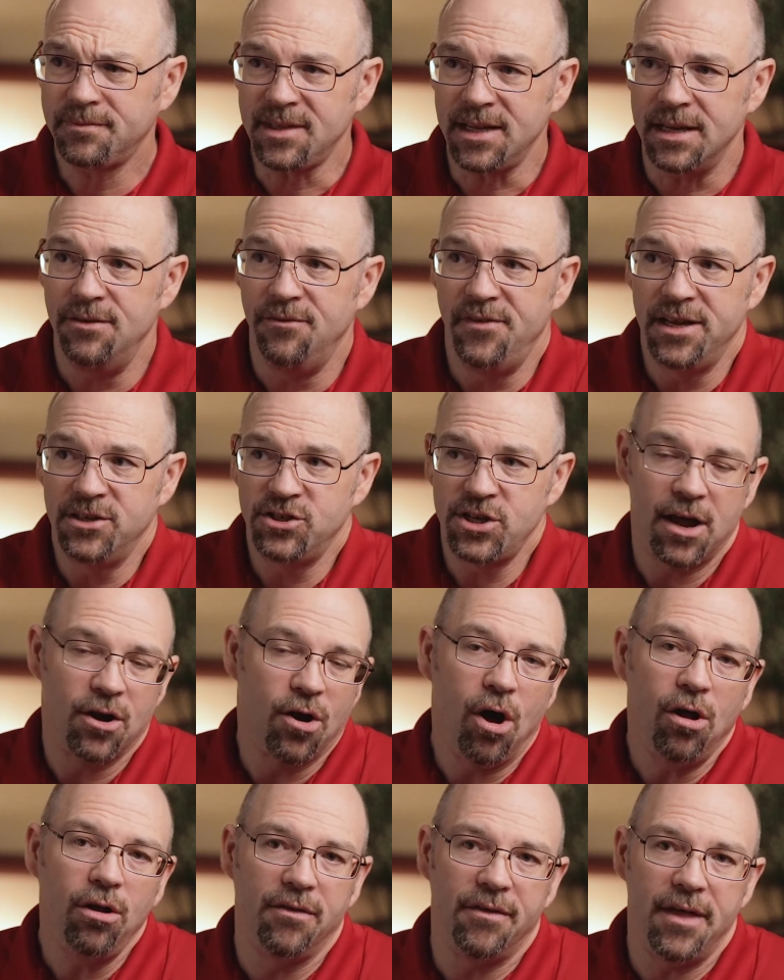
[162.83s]
And Fish had
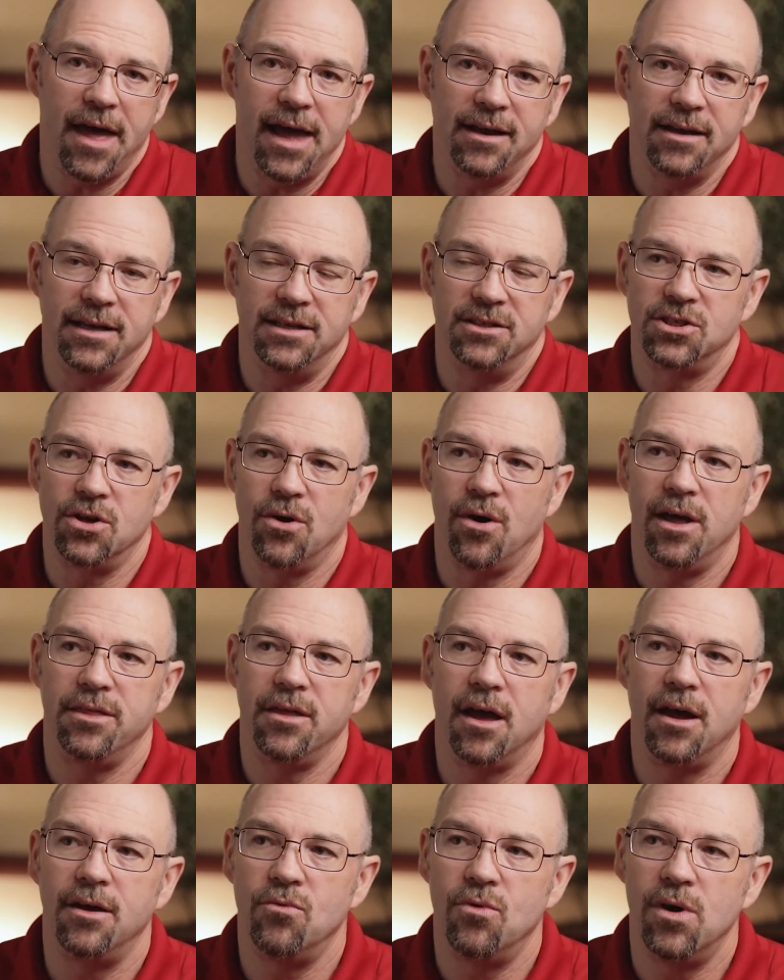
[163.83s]
all of that. And so I
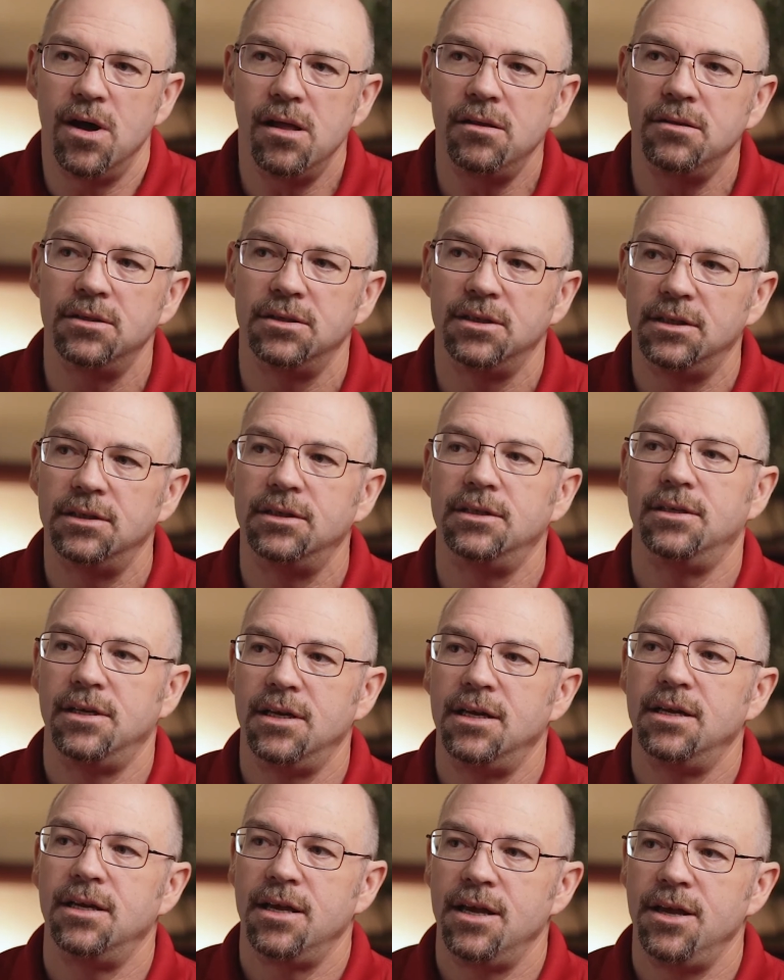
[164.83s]
thought, well,
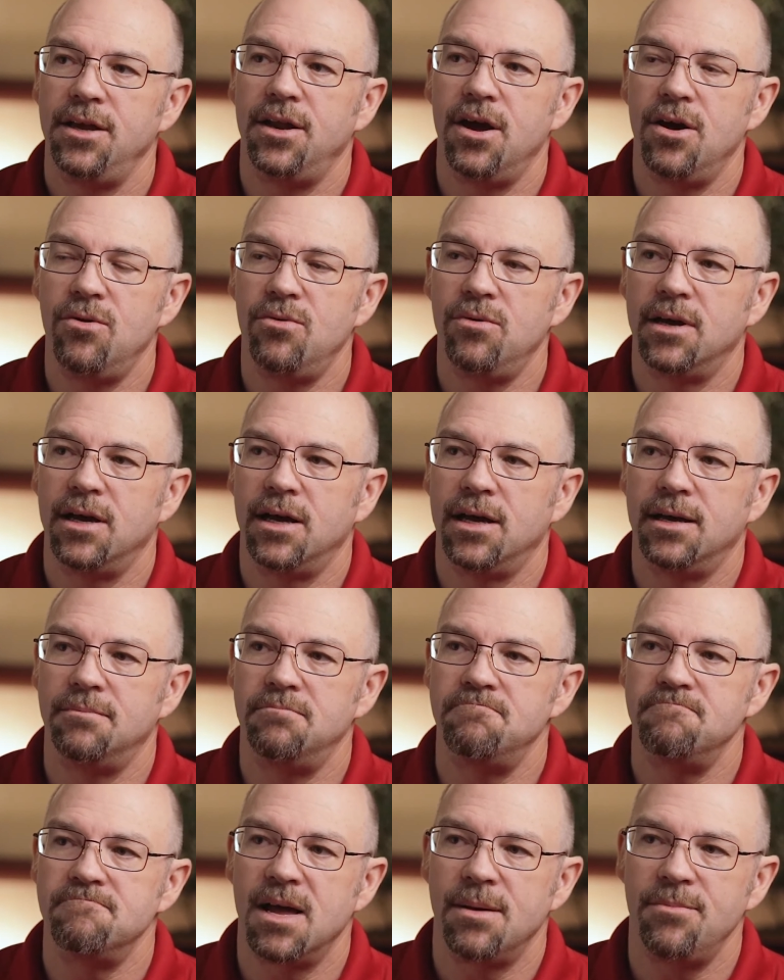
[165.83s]

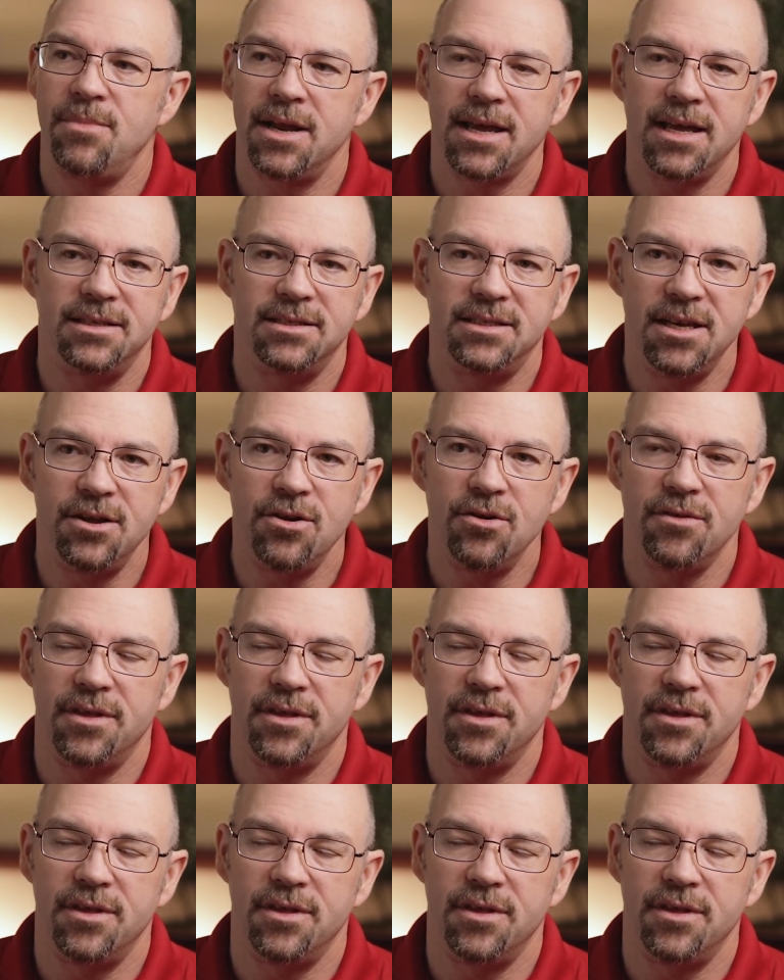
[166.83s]
I'm going to consider